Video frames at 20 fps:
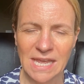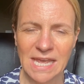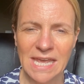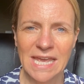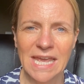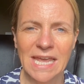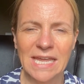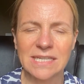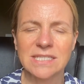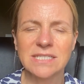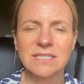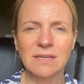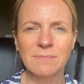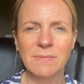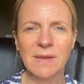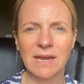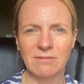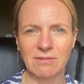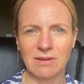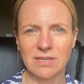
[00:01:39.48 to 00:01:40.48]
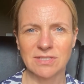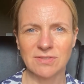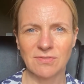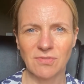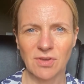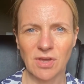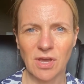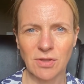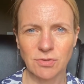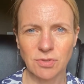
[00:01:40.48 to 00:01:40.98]
In some areas of the
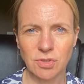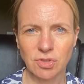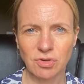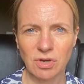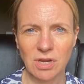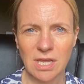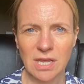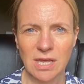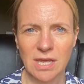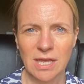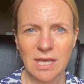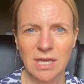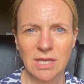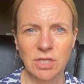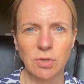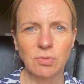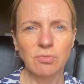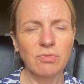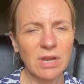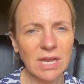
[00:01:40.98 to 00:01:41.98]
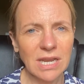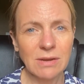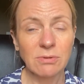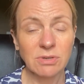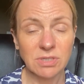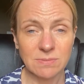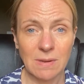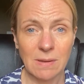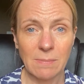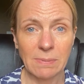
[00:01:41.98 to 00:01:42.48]
country, you really want
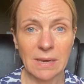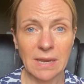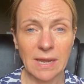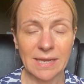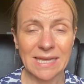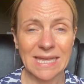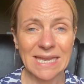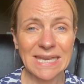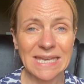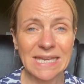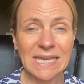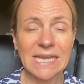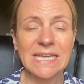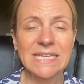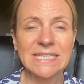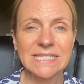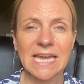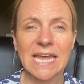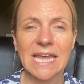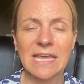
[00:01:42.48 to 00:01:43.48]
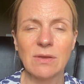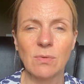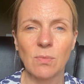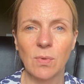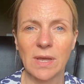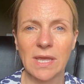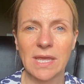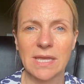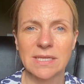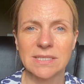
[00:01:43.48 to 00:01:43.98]
to be applying at least 8
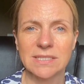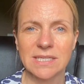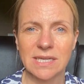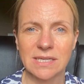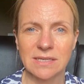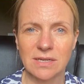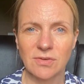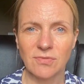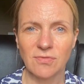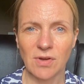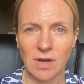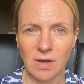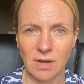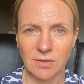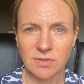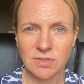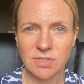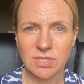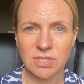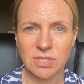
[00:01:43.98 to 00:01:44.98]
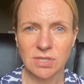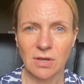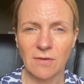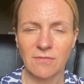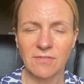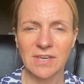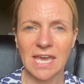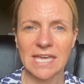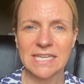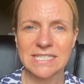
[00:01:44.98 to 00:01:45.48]
weeks in advance
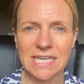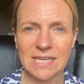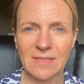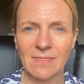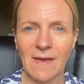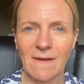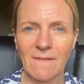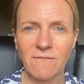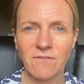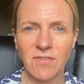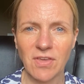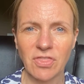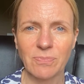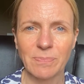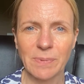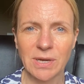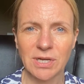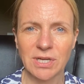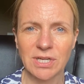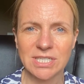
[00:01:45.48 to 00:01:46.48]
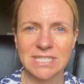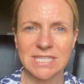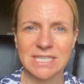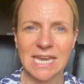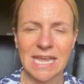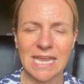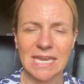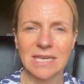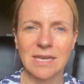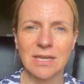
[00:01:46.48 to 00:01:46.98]
of getting that 5th person
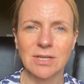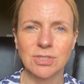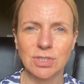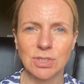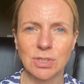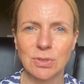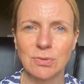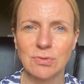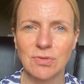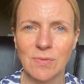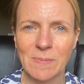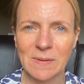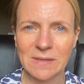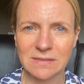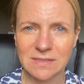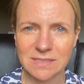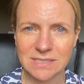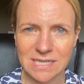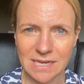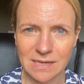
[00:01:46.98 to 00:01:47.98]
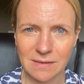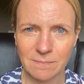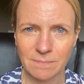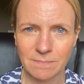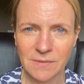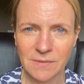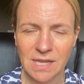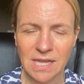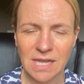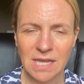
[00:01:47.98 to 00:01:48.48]
into the building.
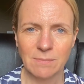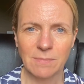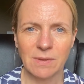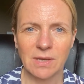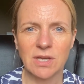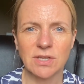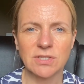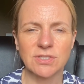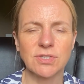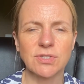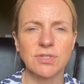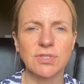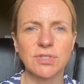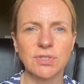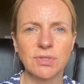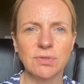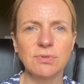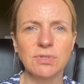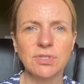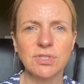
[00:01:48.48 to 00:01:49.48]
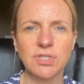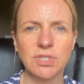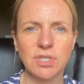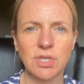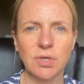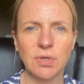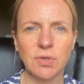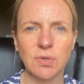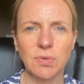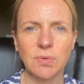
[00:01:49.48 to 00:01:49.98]
Because as soon as
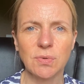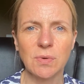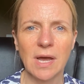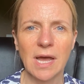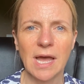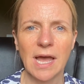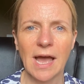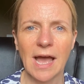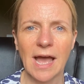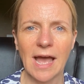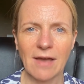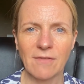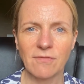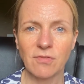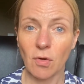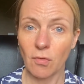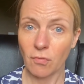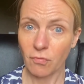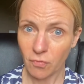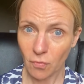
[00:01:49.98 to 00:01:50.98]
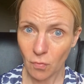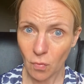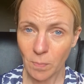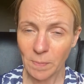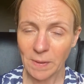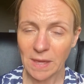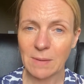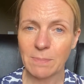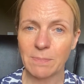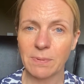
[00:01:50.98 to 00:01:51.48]
you have got 4
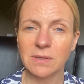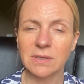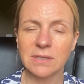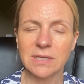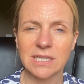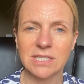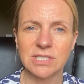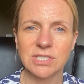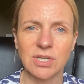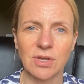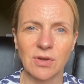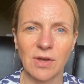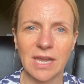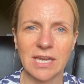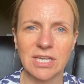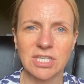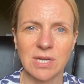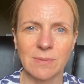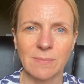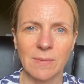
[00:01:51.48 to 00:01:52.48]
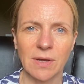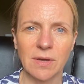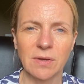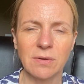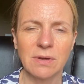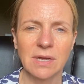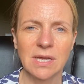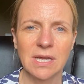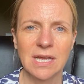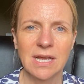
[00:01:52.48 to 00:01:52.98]
people into your
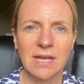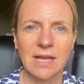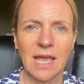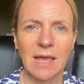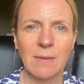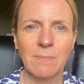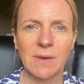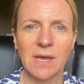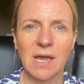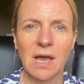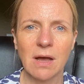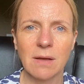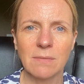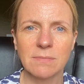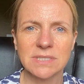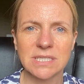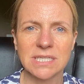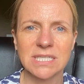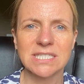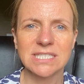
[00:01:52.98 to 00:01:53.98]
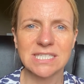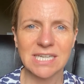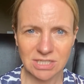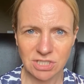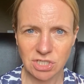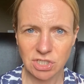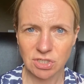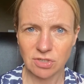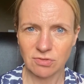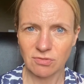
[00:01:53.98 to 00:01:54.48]
HMO, it becomes a
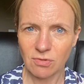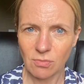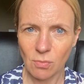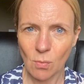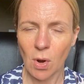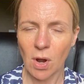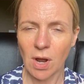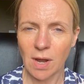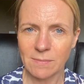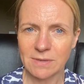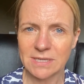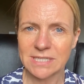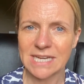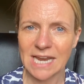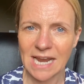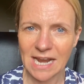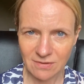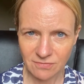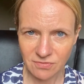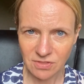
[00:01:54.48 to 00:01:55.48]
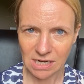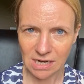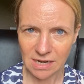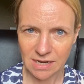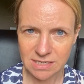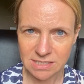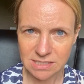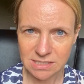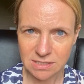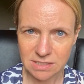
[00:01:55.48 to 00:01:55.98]
statutory requirement to have the
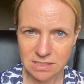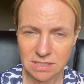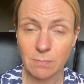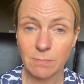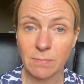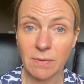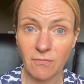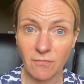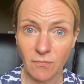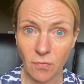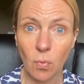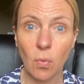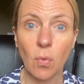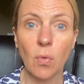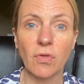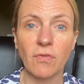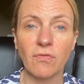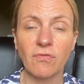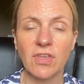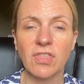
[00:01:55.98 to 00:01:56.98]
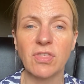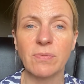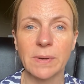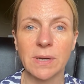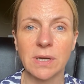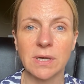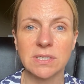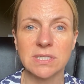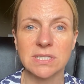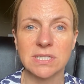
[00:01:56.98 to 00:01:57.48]
licence before the 5th
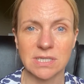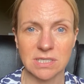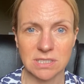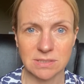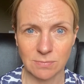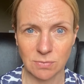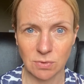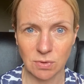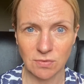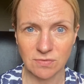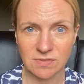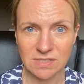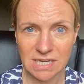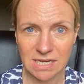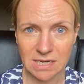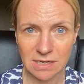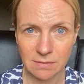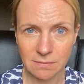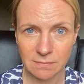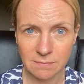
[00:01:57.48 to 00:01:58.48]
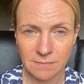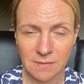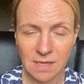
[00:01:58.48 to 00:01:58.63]
person has moved in.